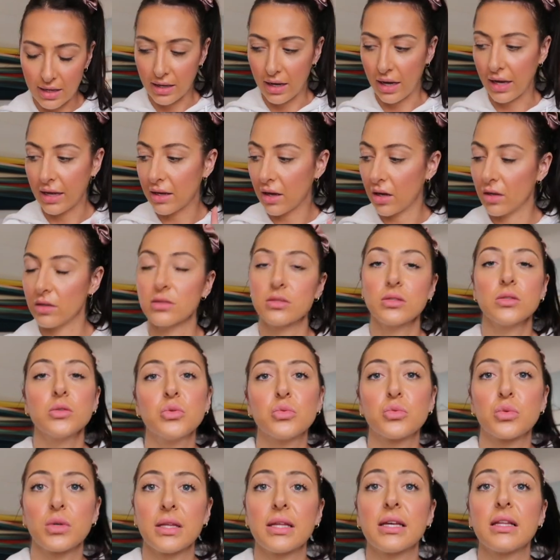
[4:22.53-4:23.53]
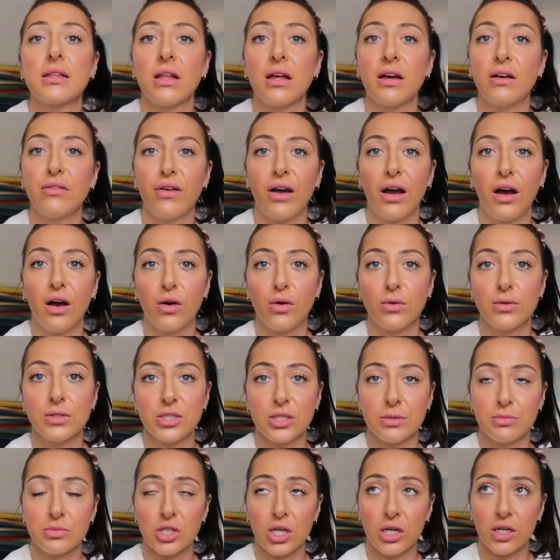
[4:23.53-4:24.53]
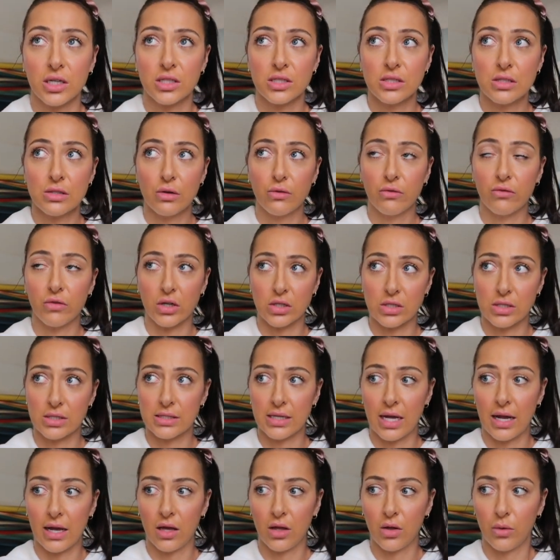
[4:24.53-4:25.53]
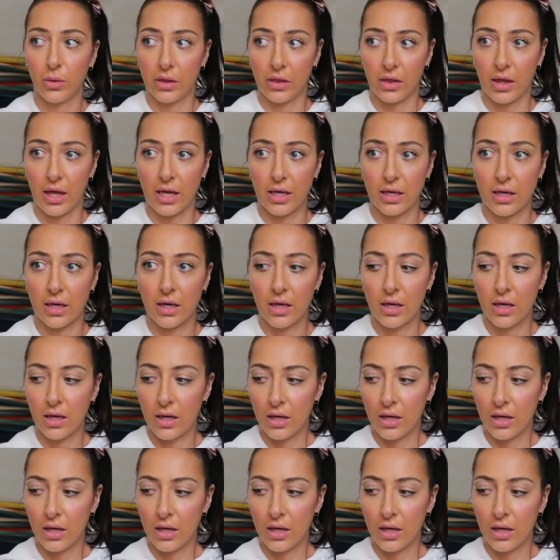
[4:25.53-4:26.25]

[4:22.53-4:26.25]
I also really love how Gymshark is so versatile with like